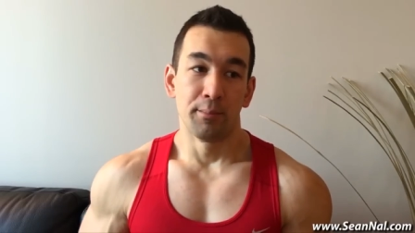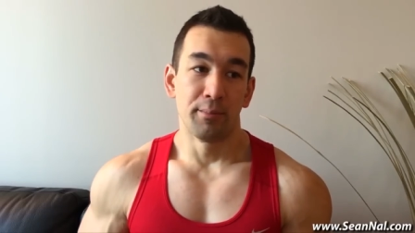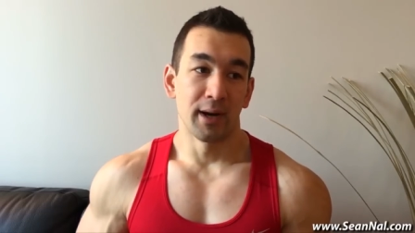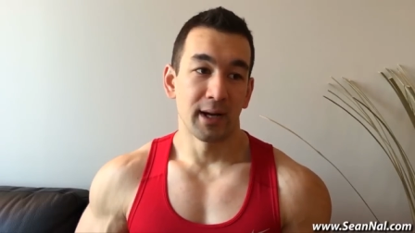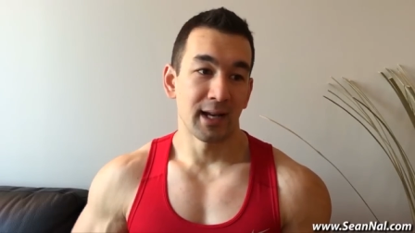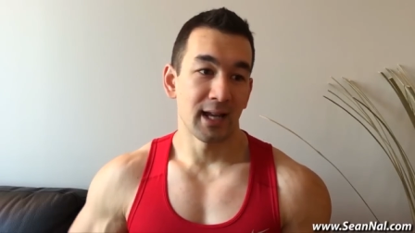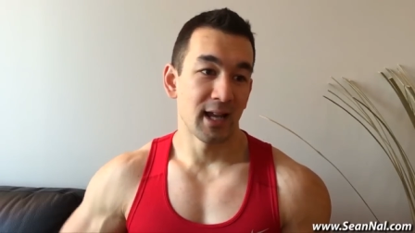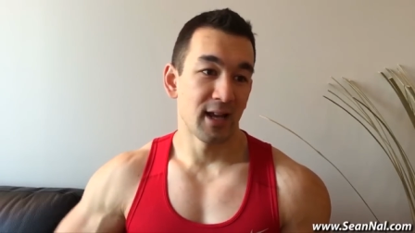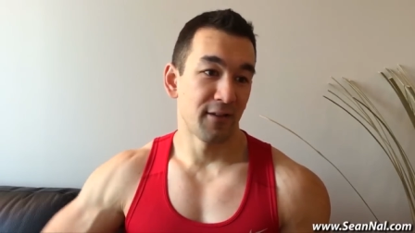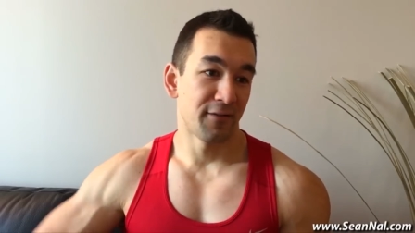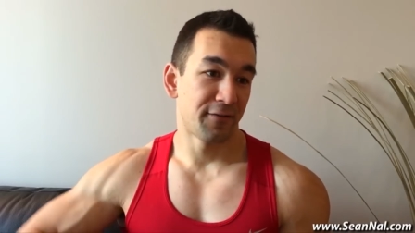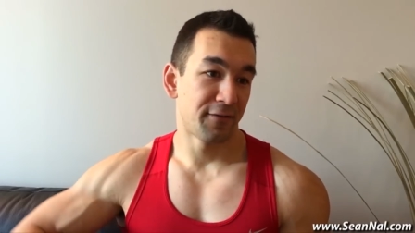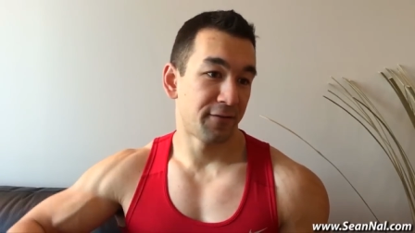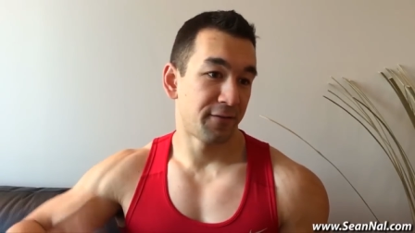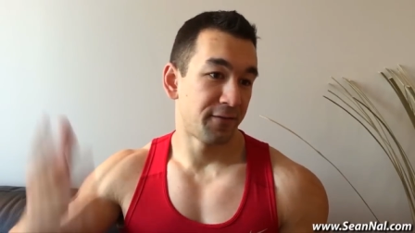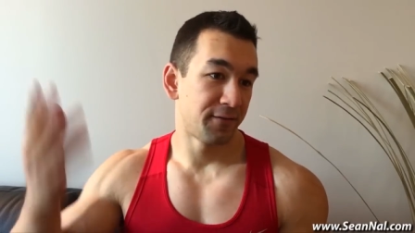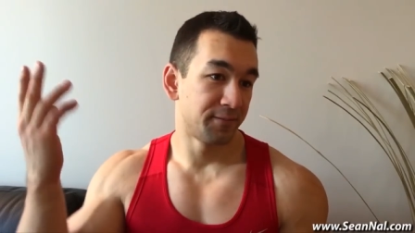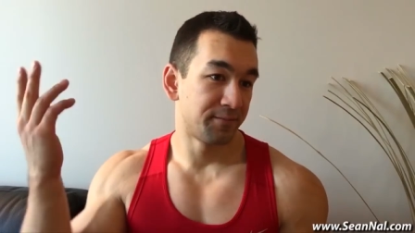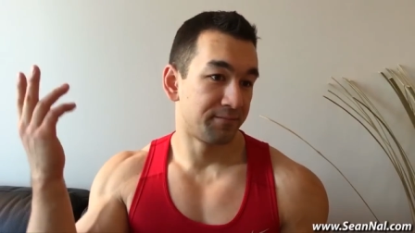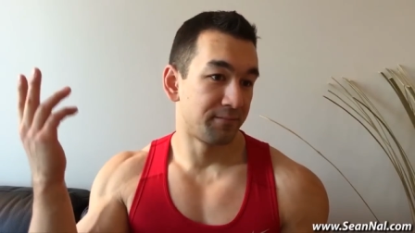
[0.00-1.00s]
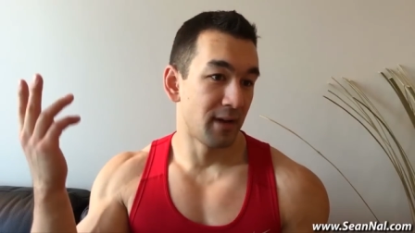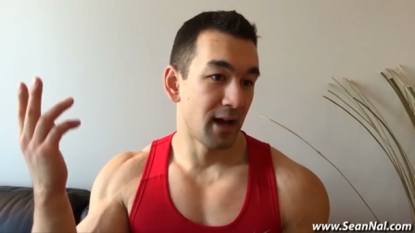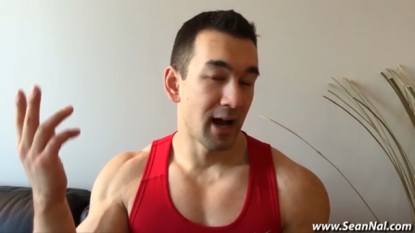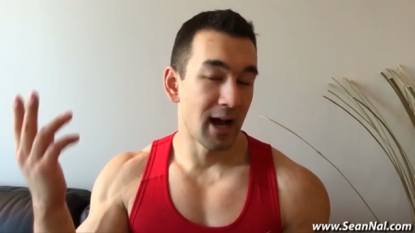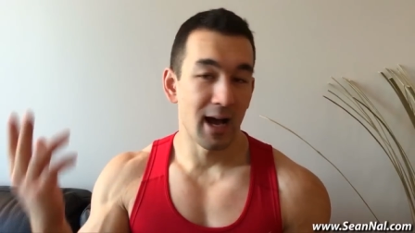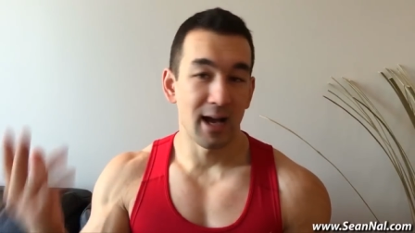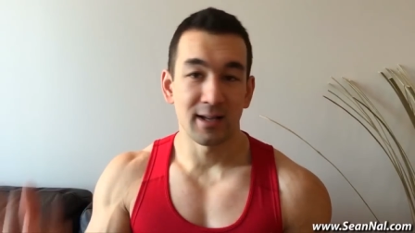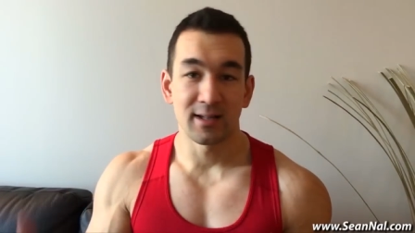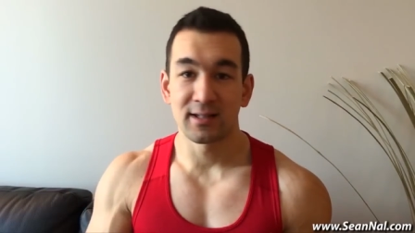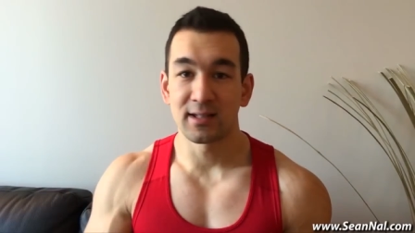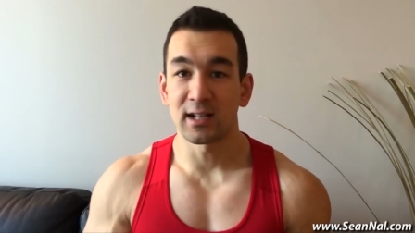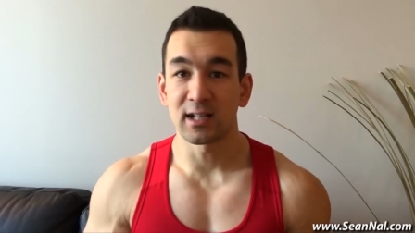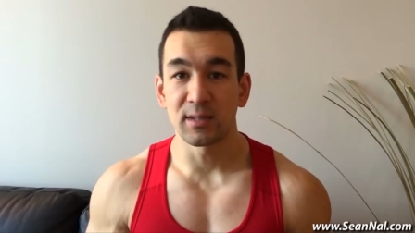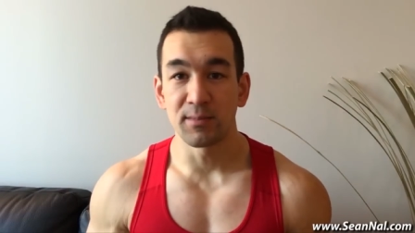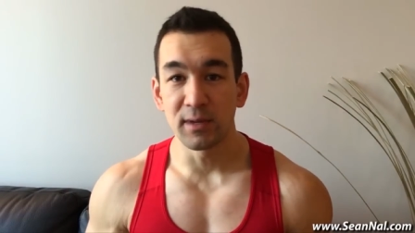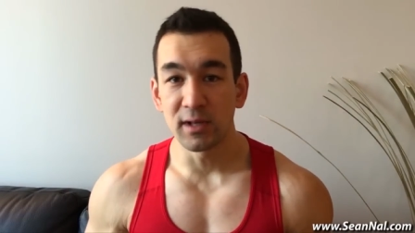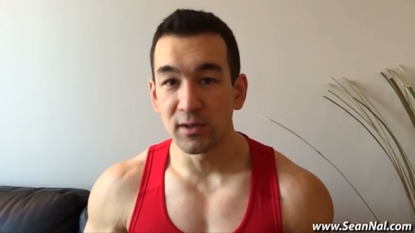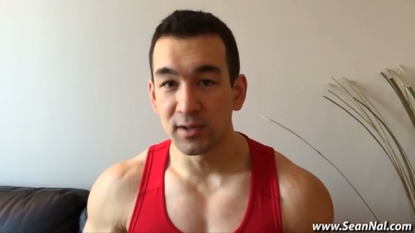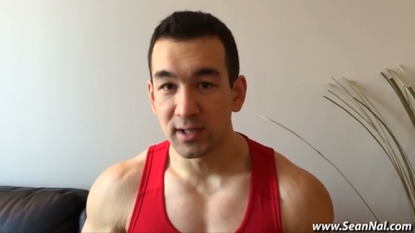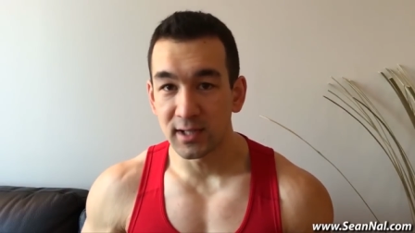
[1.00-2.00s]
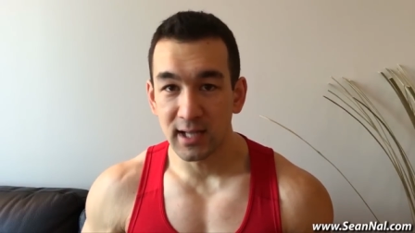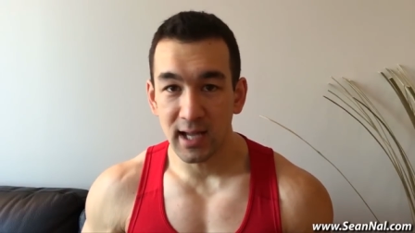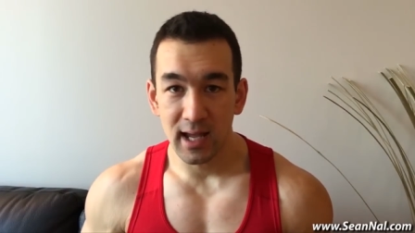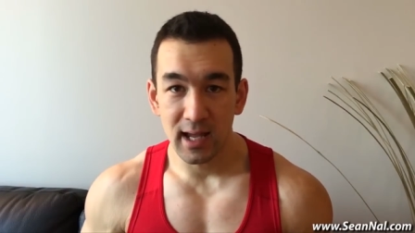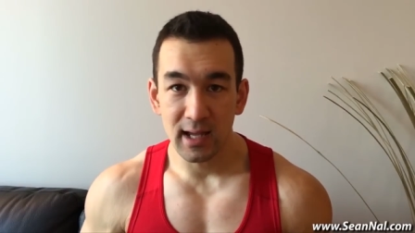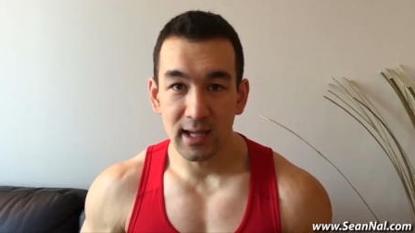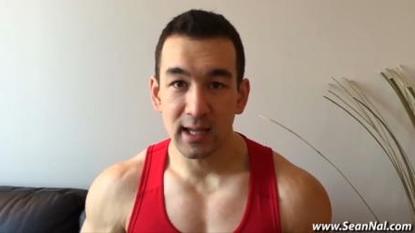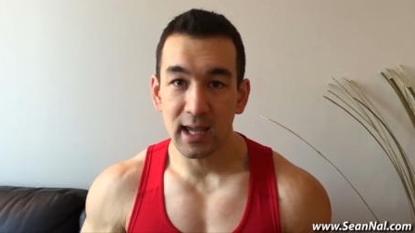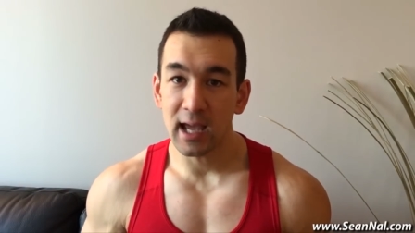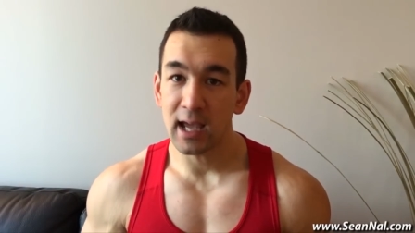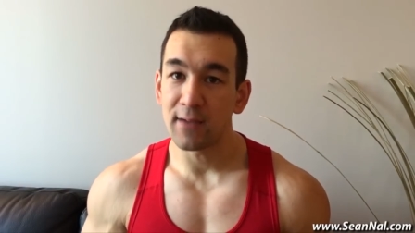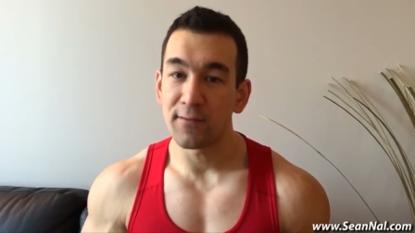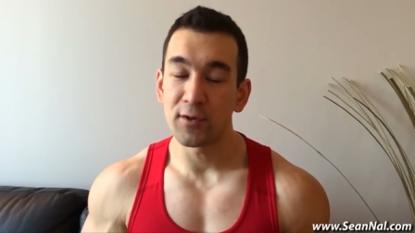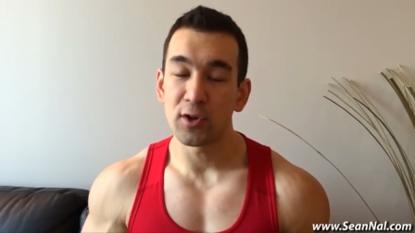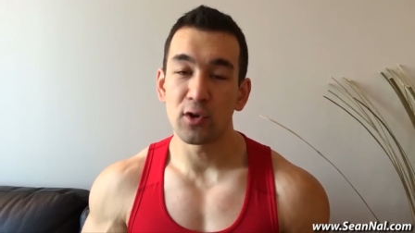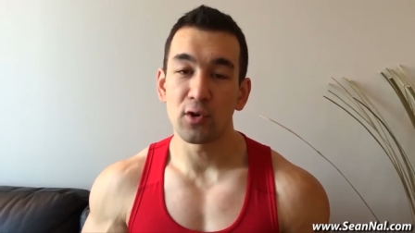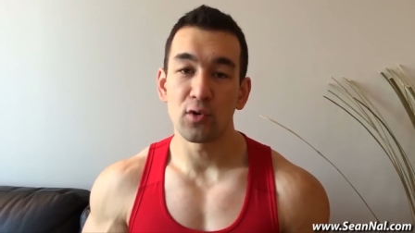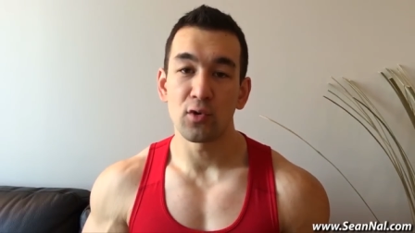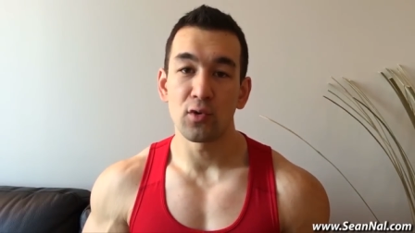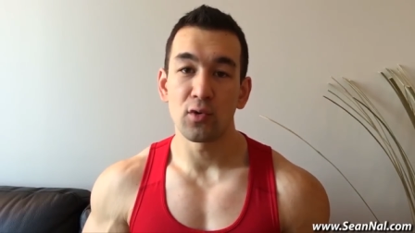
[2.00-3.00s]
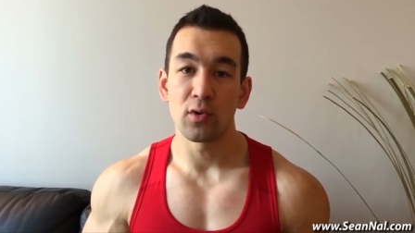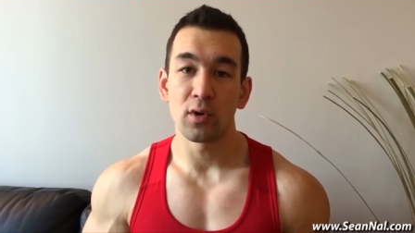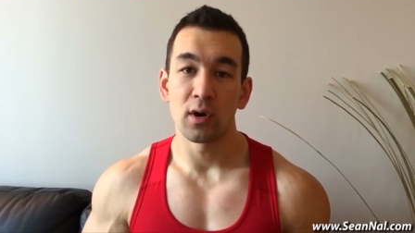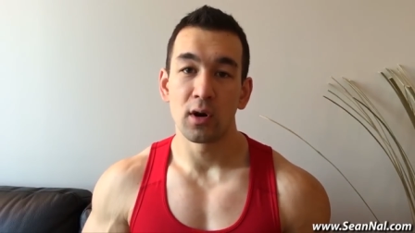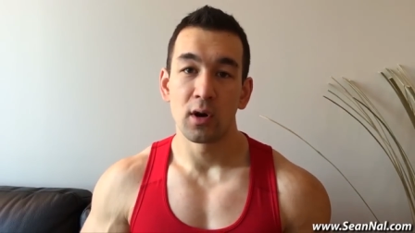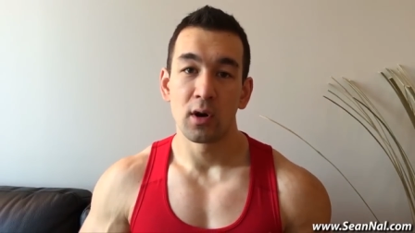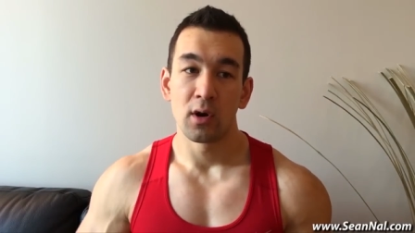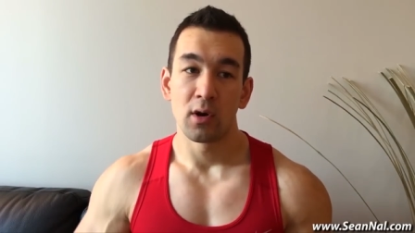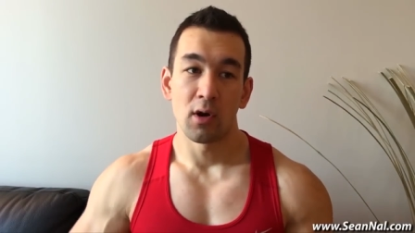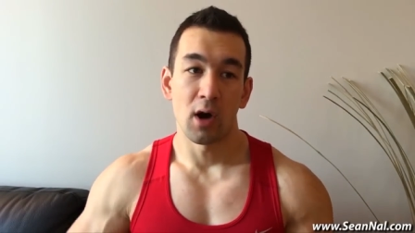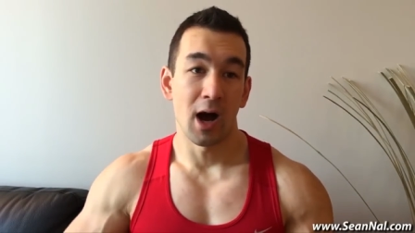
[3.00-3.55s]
but if uh, six meals a day gave you